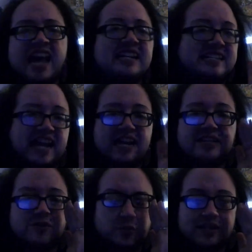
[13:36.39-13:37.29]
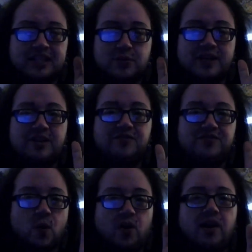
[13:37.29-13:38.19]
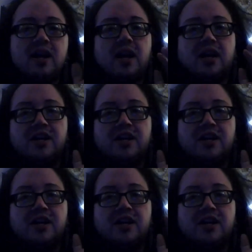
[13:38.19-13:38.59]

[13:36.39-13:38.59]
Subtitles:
10 days of 2024,